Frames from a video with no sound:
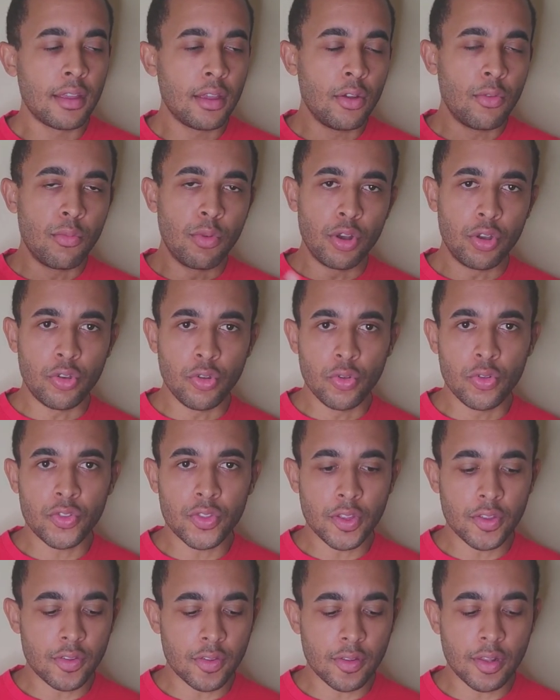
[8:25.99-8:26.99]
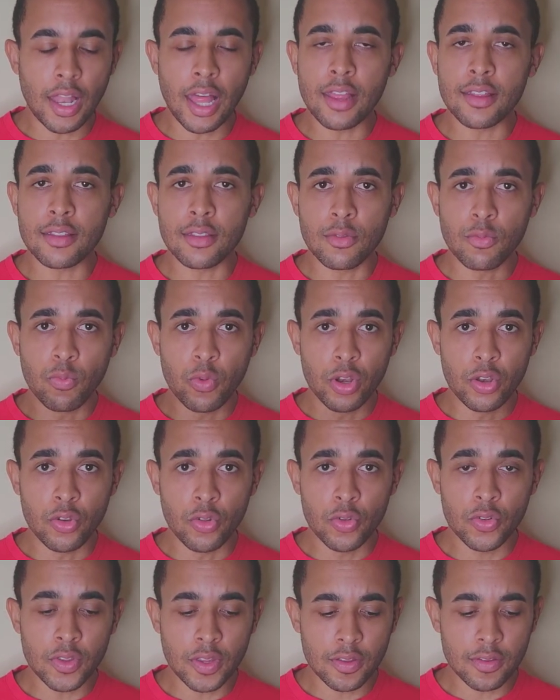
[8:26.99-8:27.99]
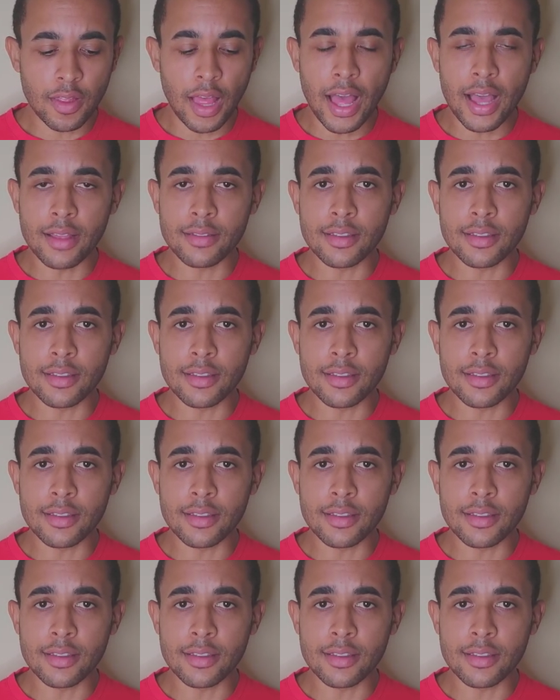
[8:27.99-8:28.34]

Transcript: reduce the reduce the size